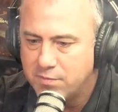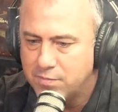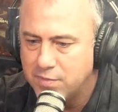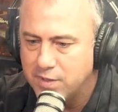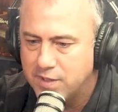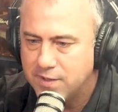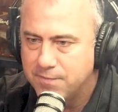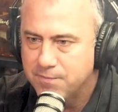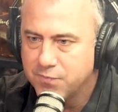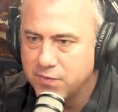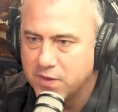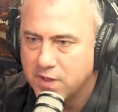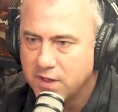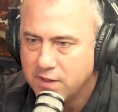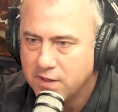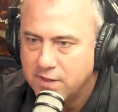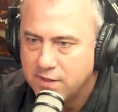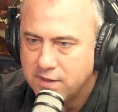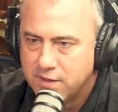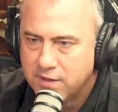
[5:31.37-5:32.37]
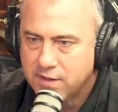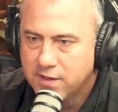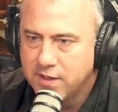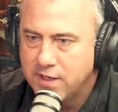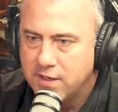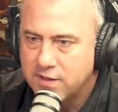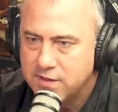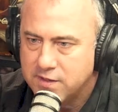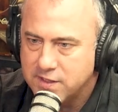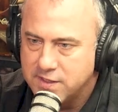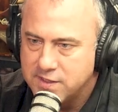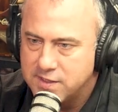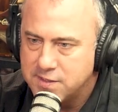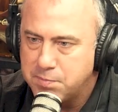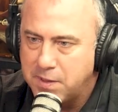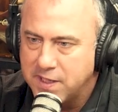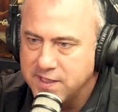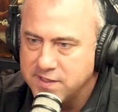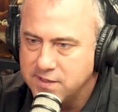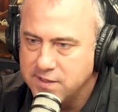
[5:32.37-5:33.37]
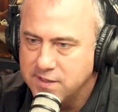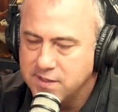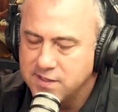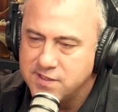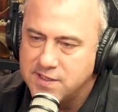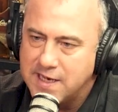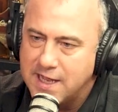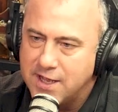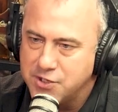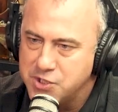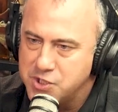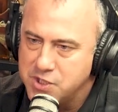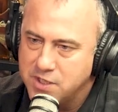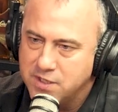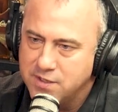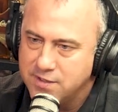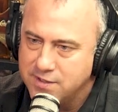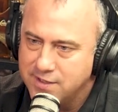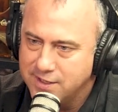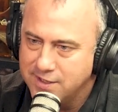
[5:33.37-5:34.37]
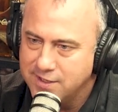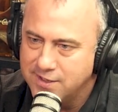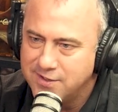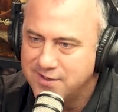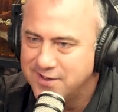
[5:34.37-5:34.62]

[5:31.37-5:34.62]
But the spicy nostalgia, you know?